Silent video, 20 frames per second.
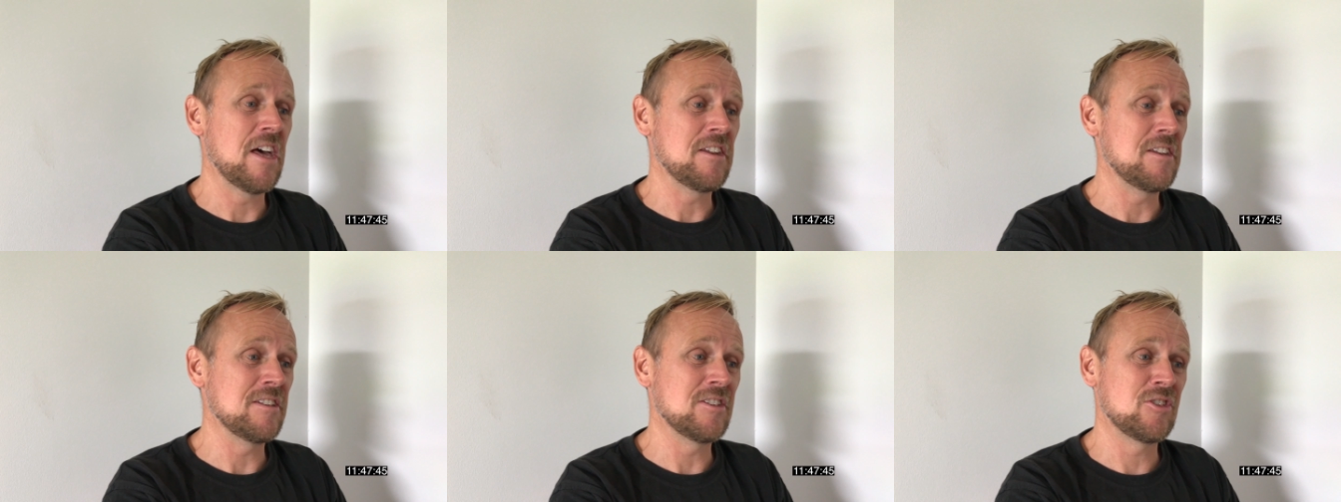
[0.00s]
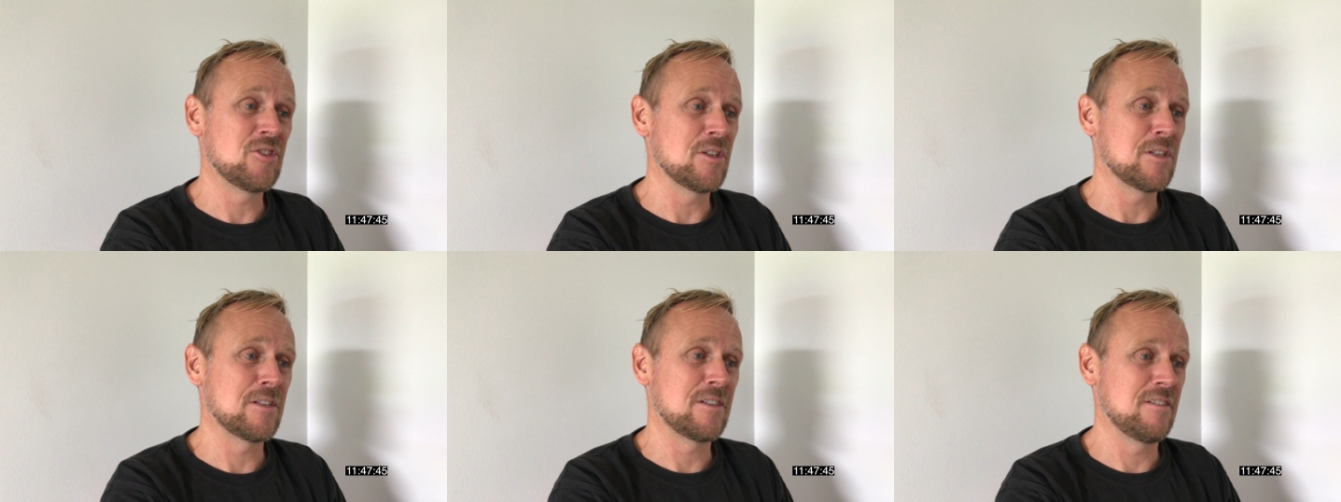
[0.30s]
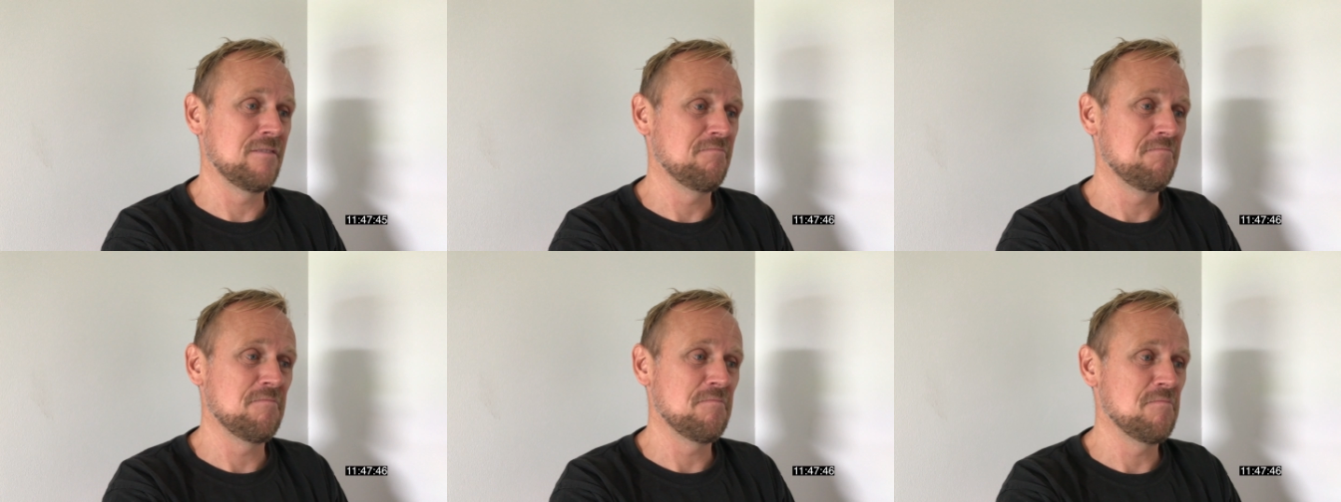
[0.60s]
is
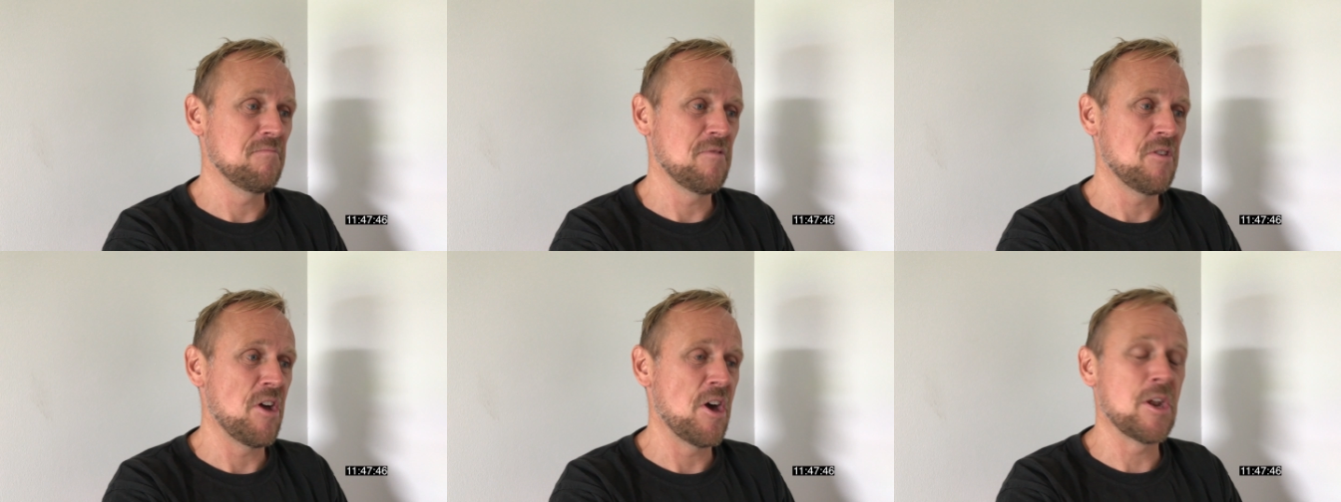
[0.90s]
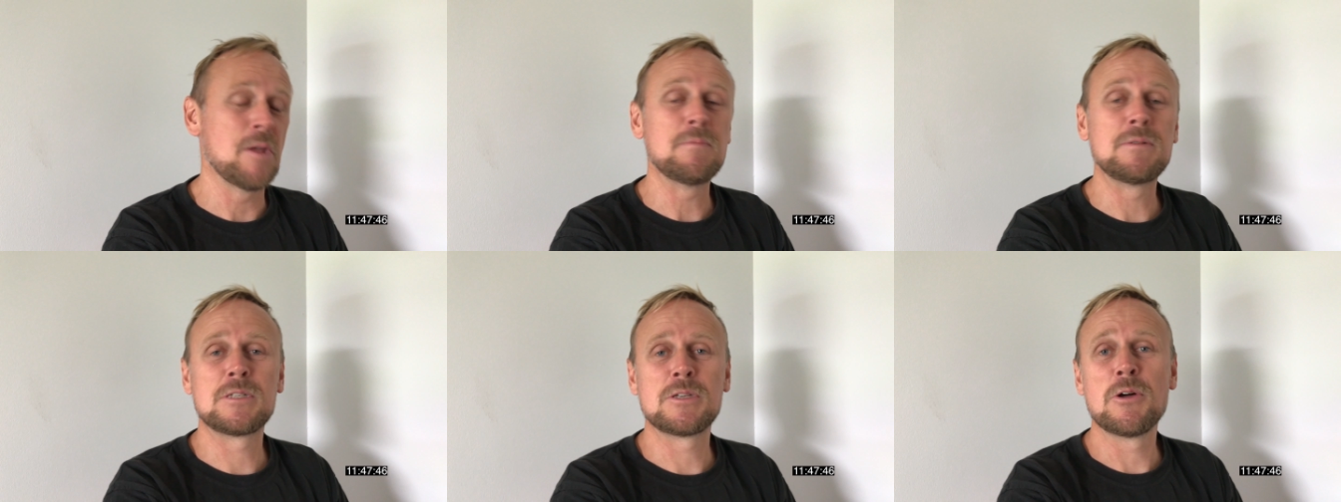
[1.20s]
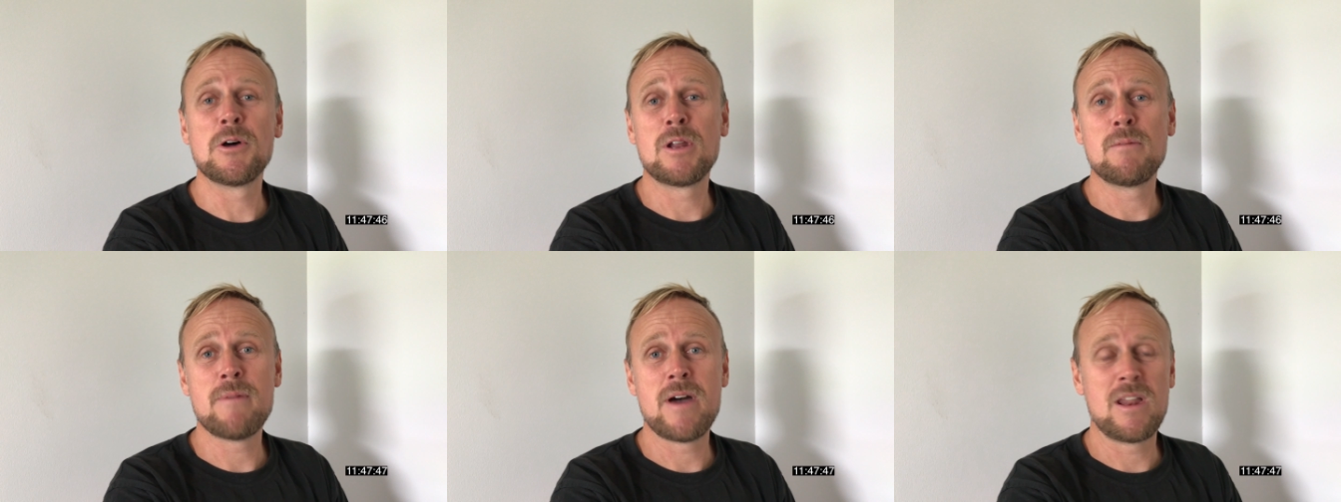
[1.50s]
just an
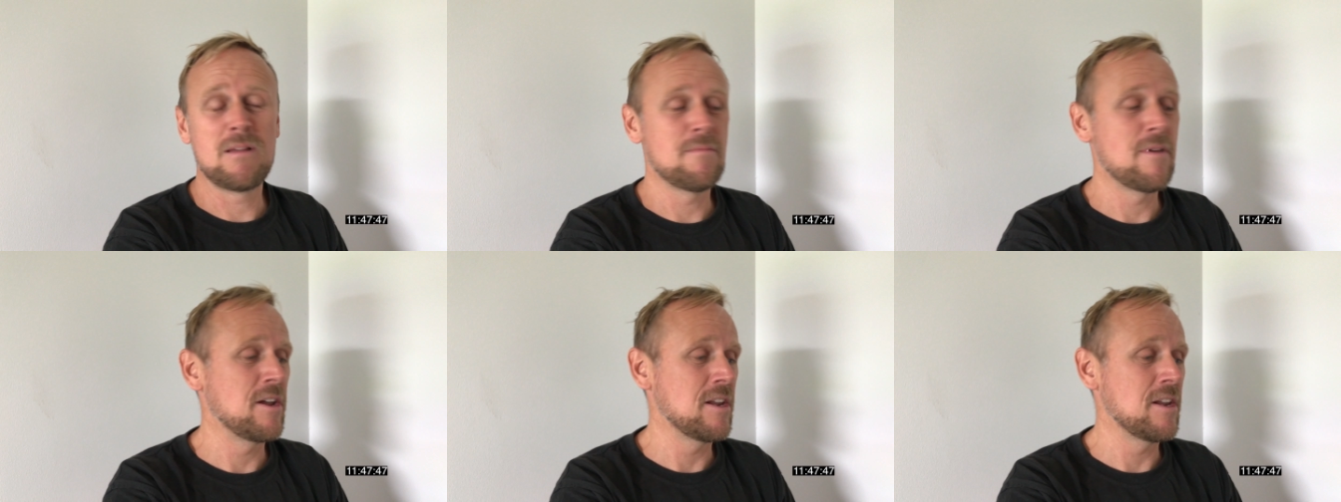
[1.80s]
absurd amount of